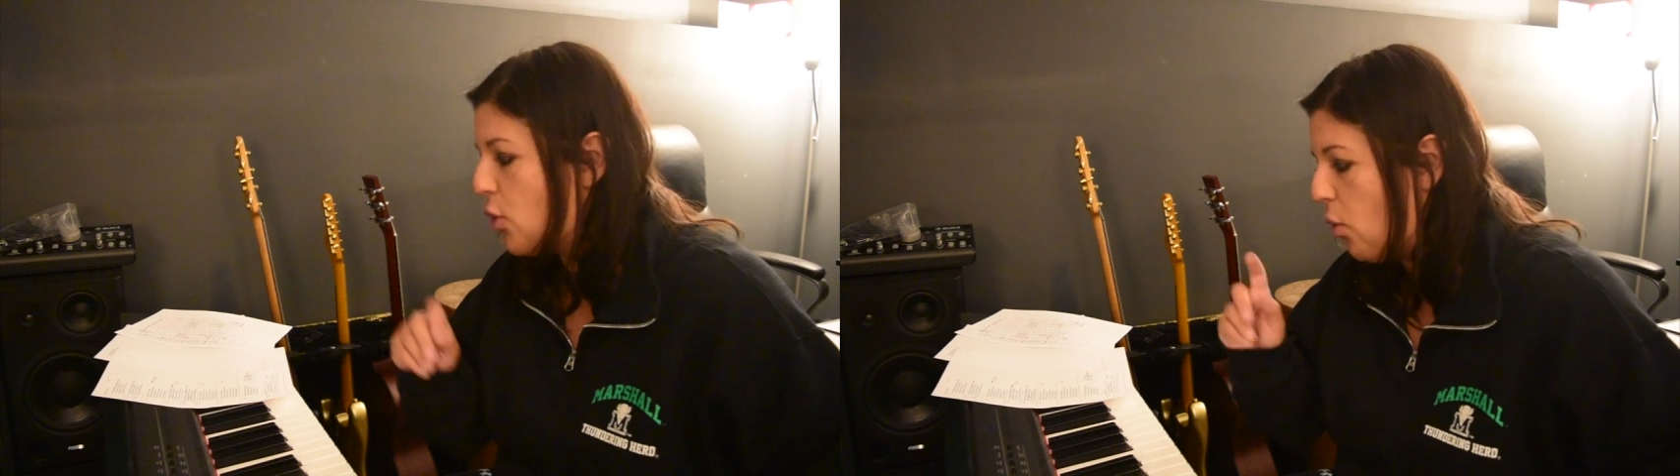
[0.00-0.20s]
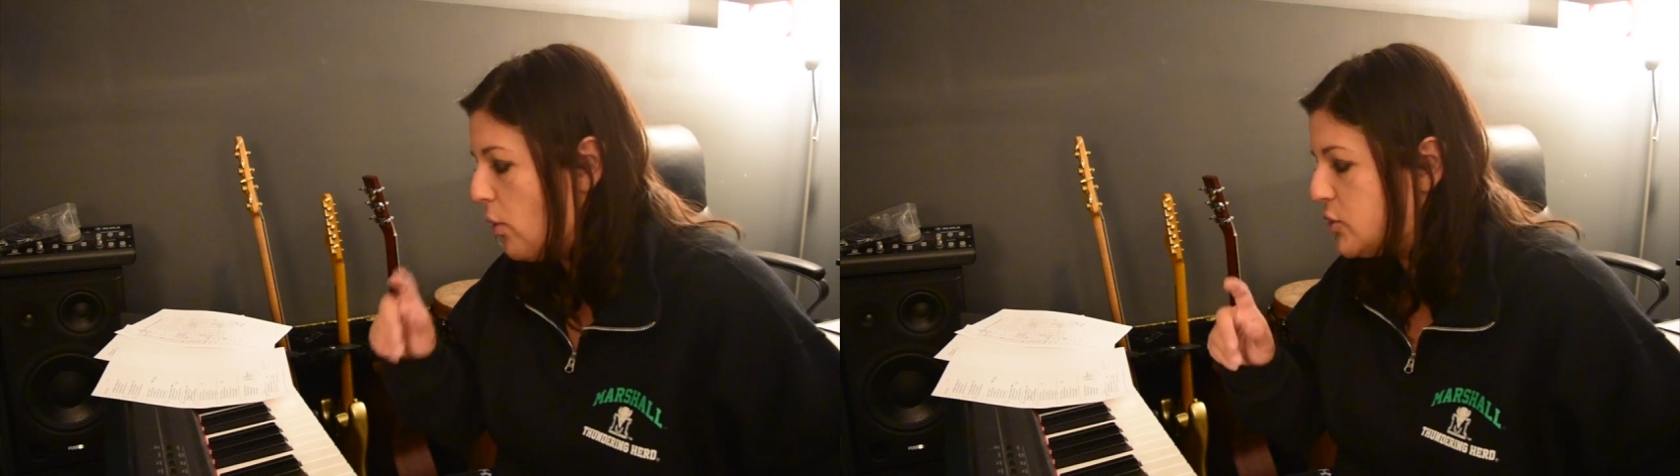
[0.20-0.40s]

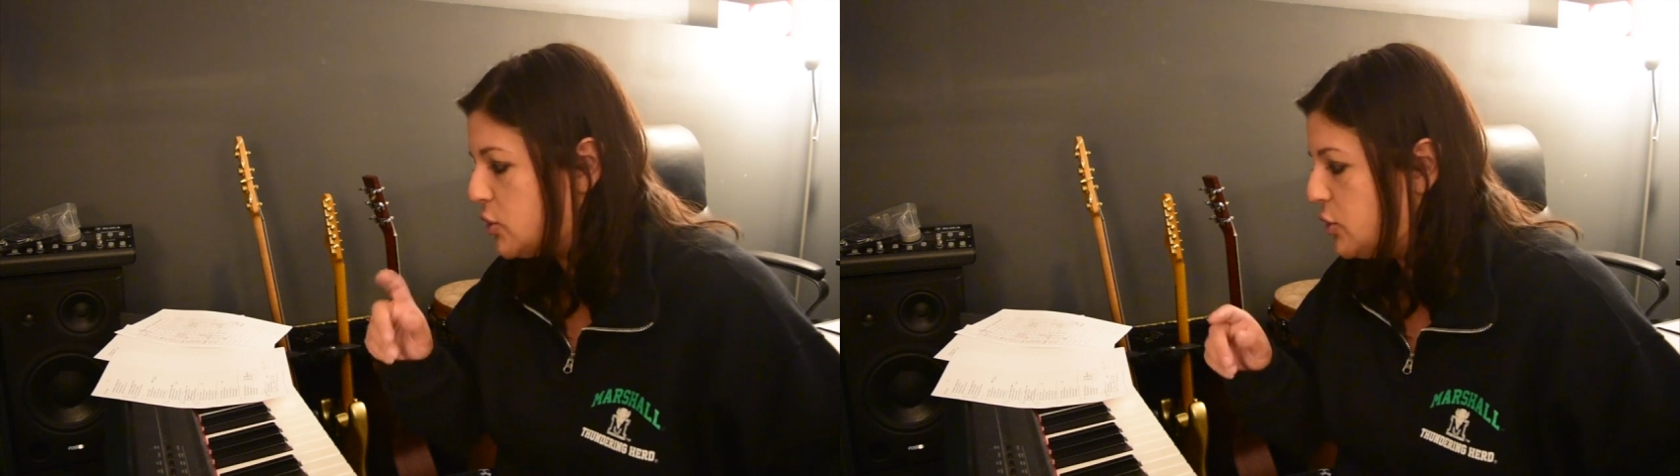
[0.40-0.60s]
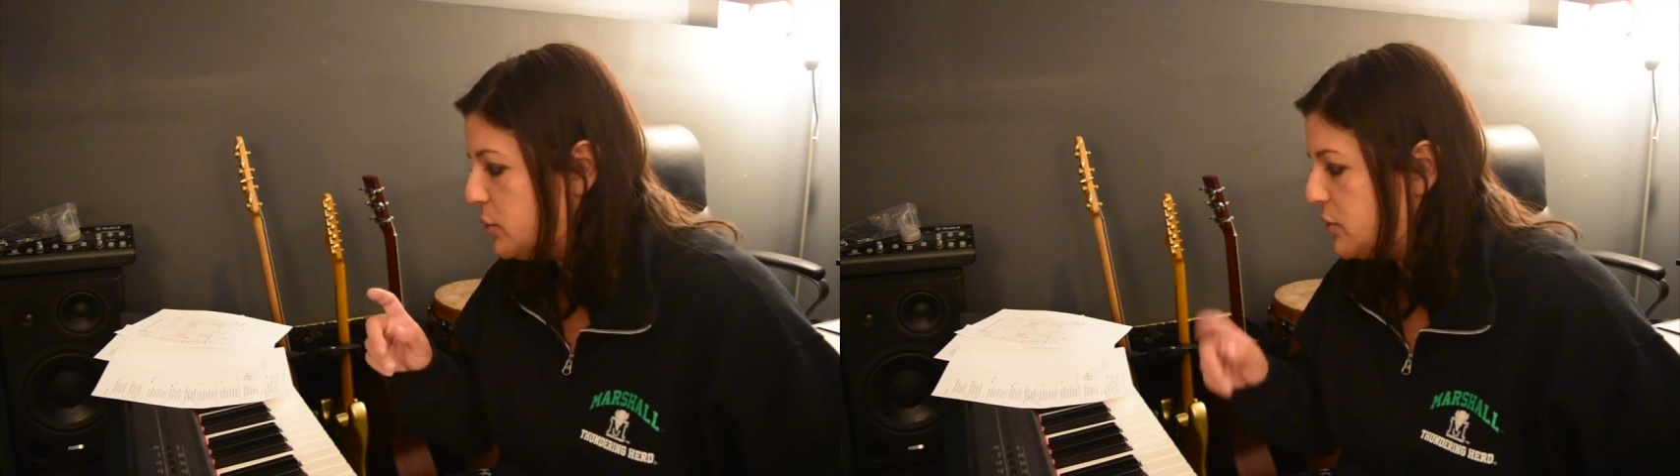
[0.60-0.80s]

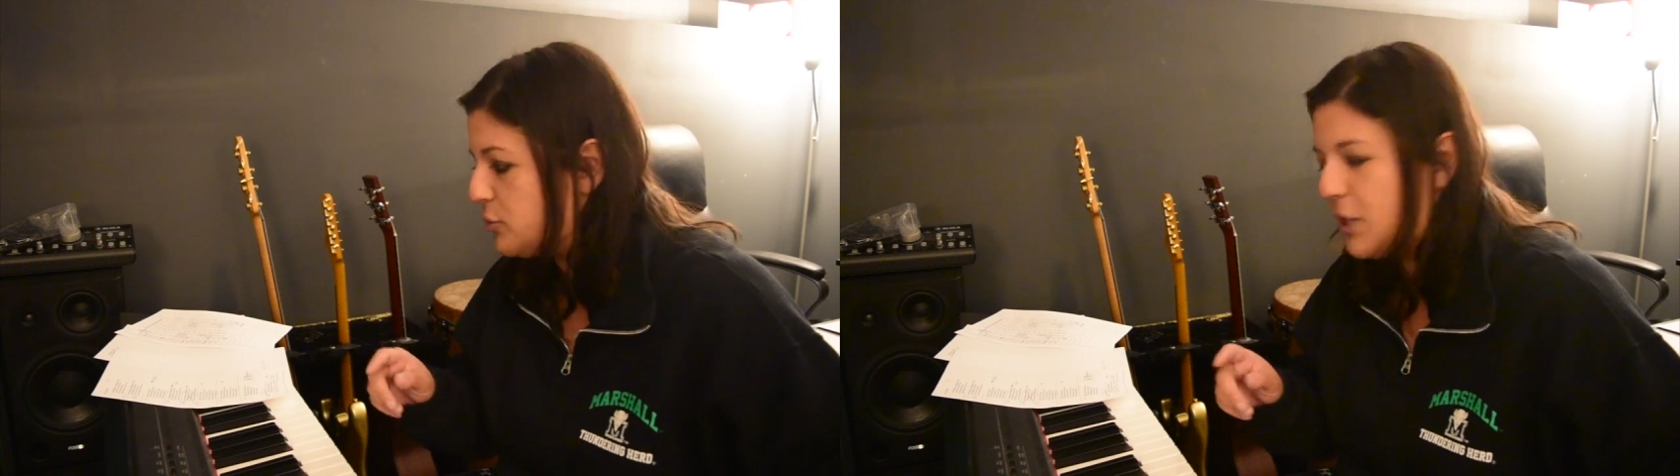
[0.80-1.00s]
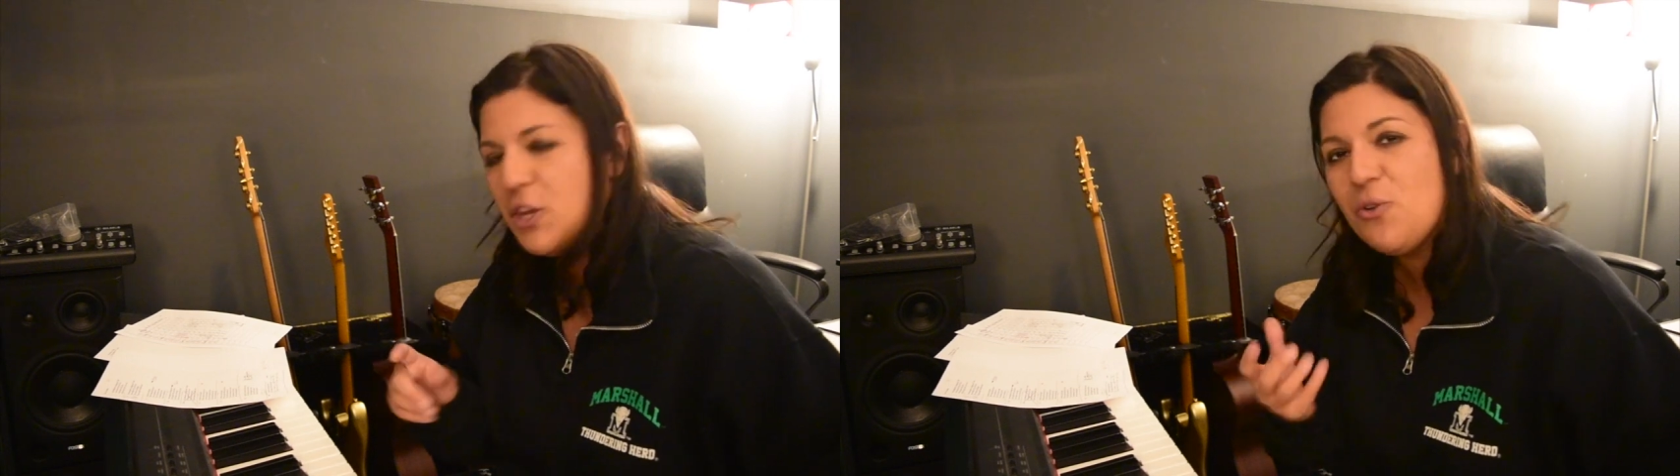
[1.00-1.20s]
Chorus 2 and
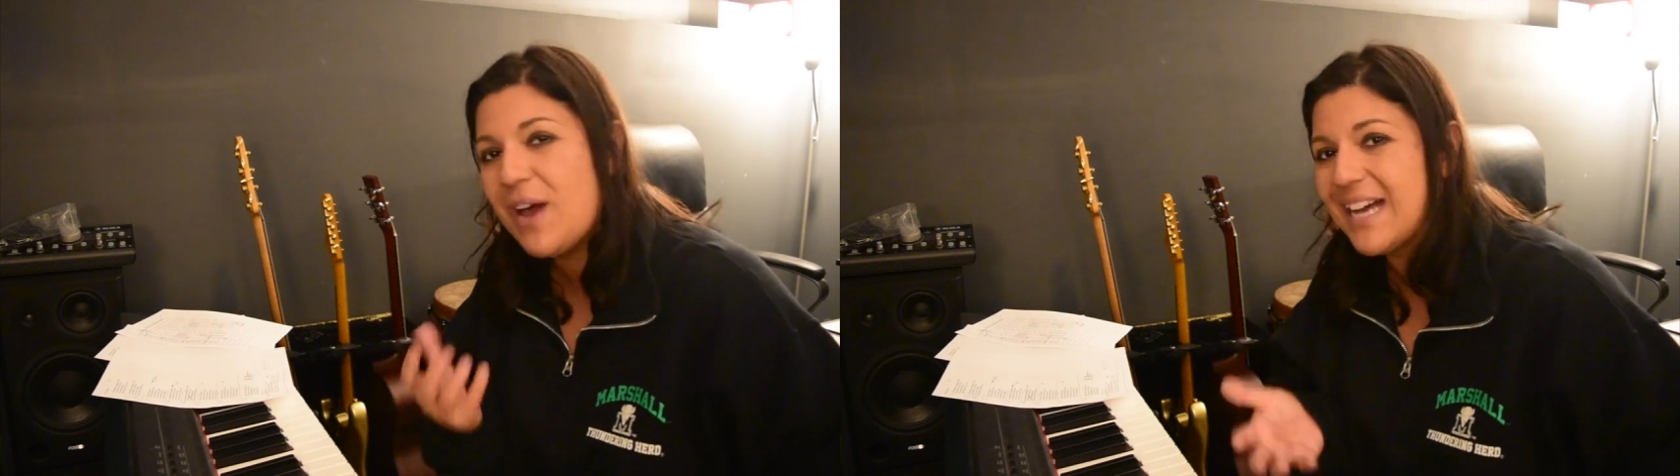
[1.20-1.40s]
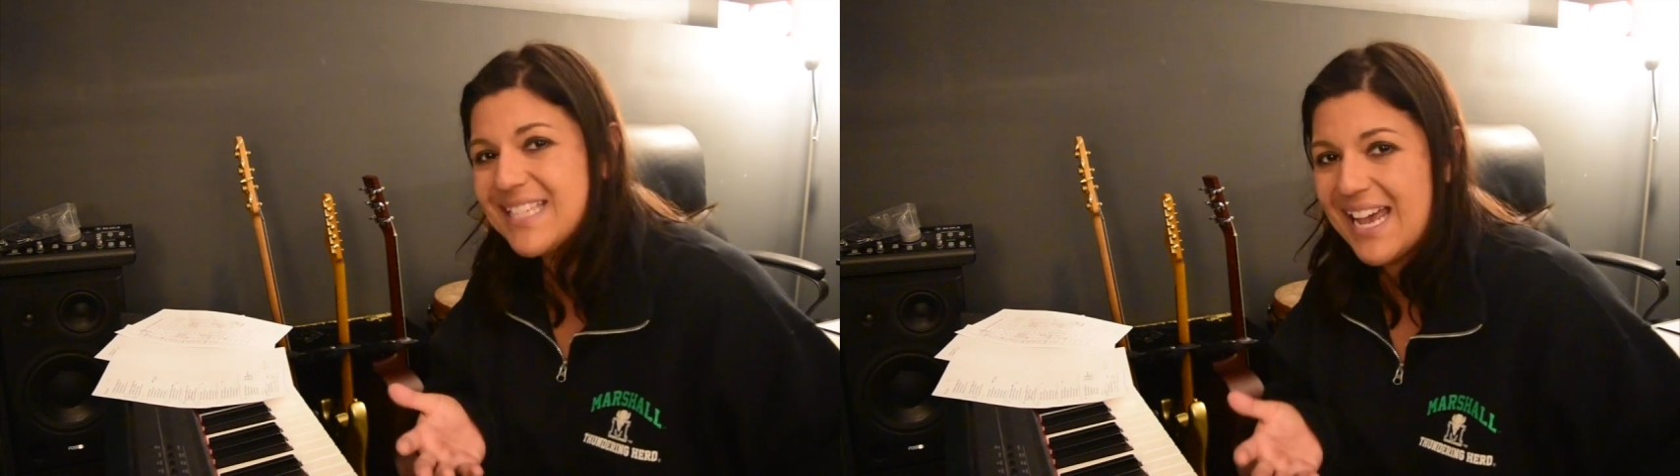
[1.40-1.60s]
3, you
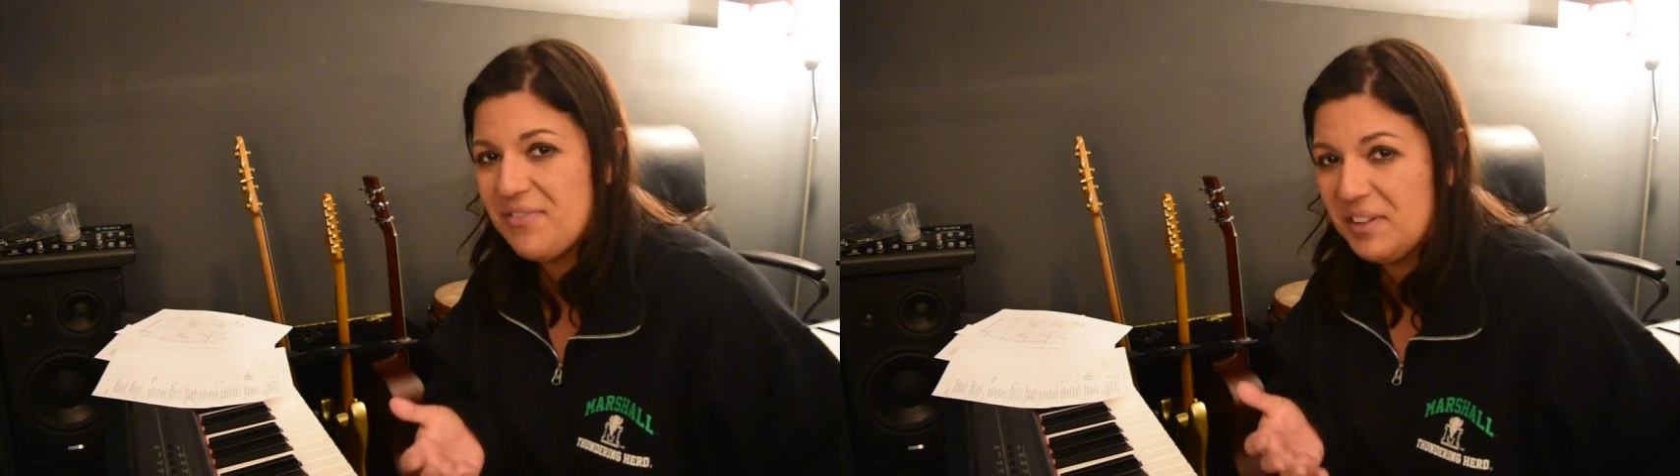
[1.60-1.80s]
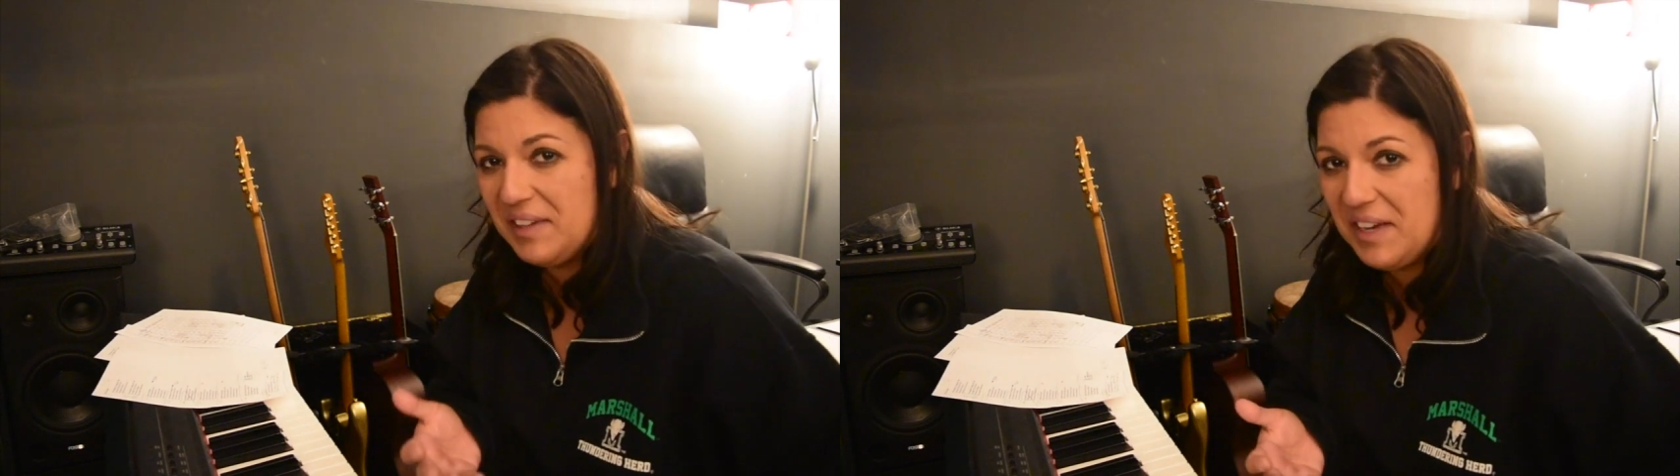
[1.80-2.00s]
guys
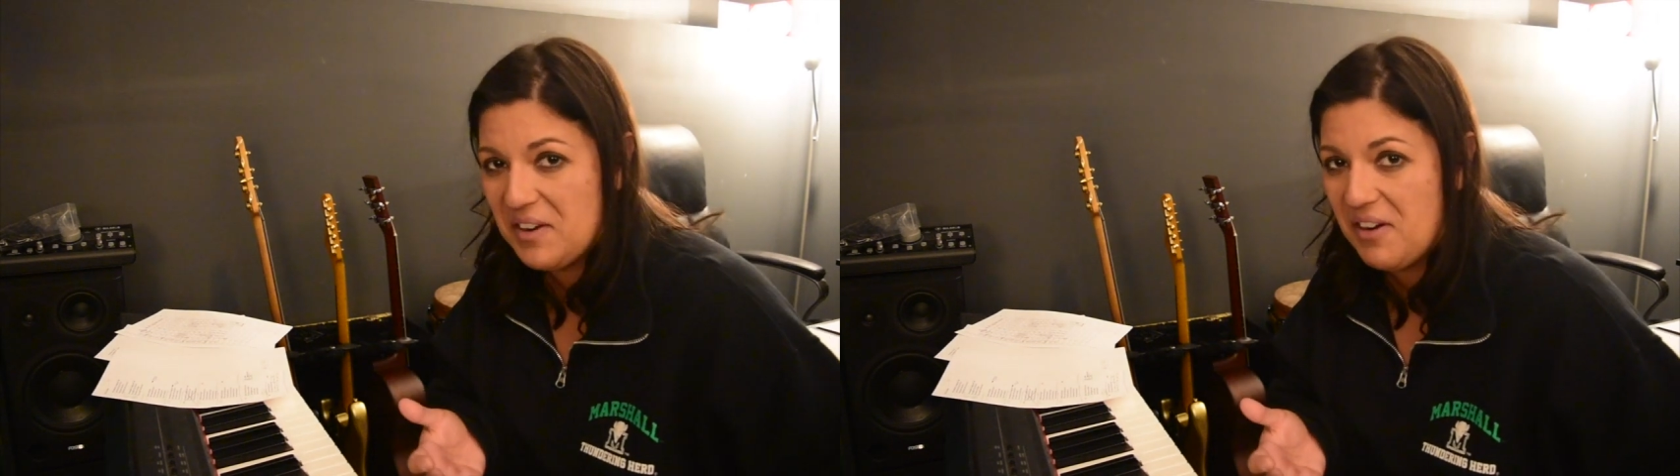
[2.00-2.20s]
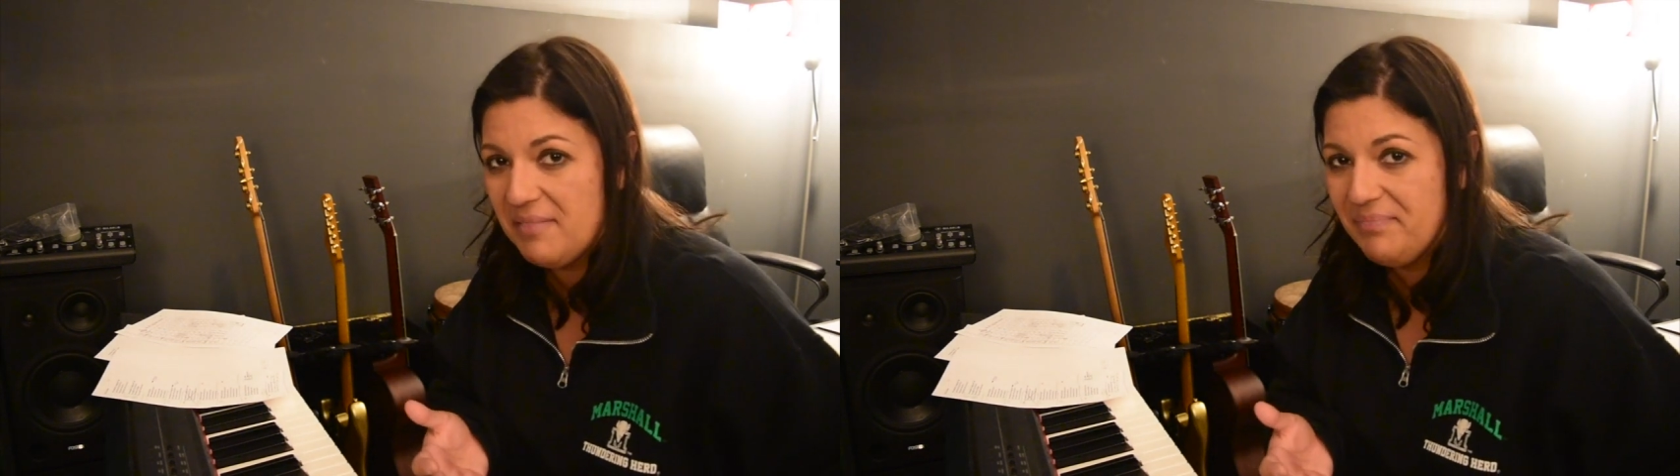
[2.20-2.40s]
have the
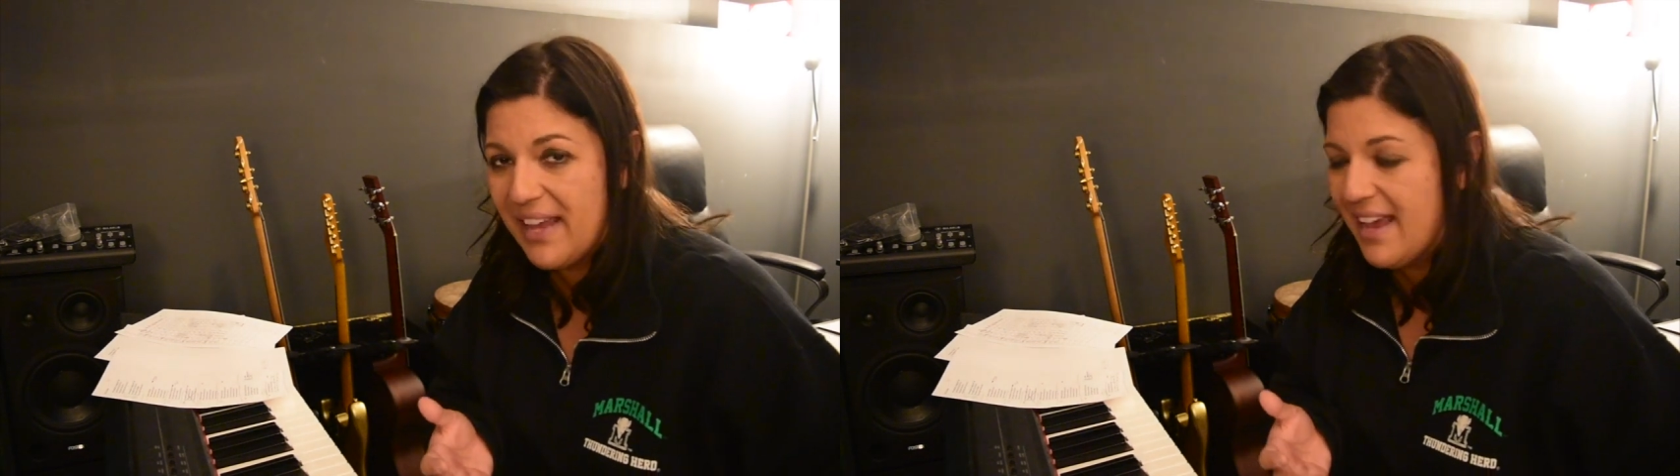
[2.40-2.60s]
lead on.